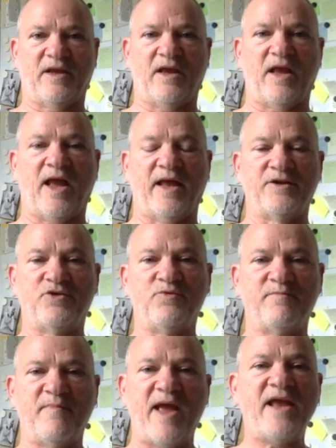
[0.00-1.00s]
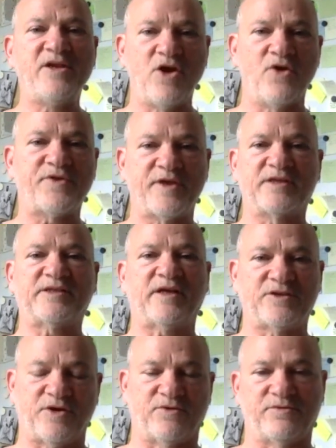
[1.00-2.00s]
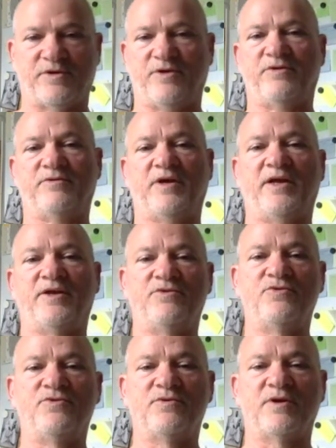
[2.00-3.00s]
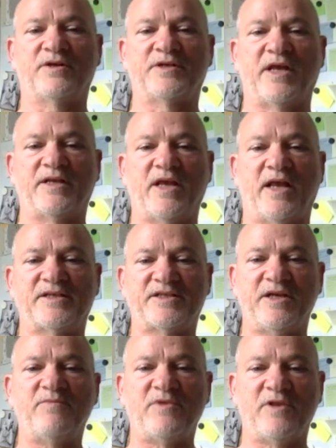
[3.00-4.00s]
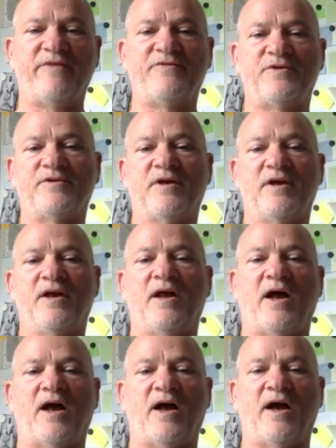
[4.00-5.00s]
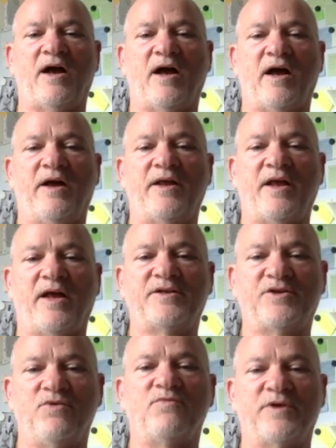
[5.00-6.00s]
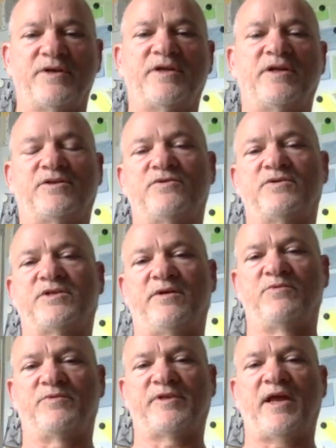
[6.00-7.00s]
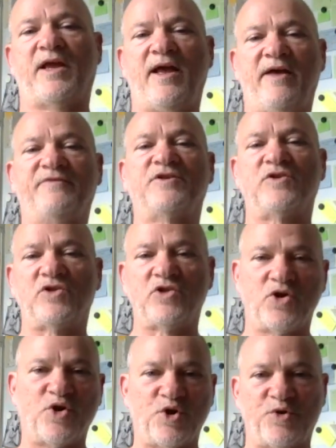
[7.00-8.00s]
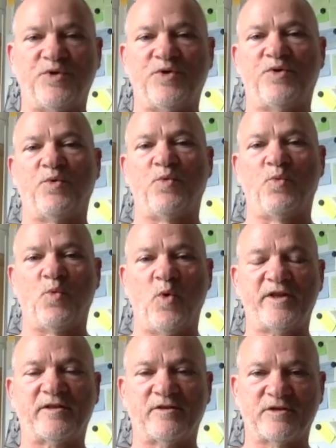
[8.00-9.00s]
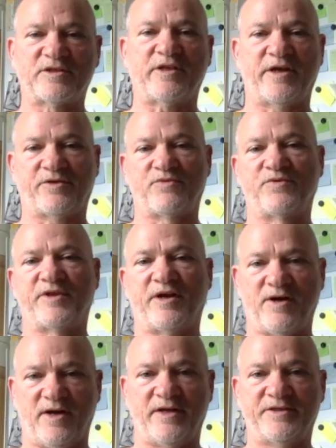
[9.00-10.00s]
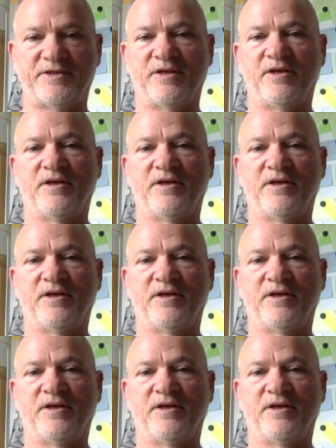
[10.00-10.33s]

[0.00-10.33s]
And who may know things I don't know, and who at some level, I don't want to get too stubborn with. I have to learn what it looks like through their eyes.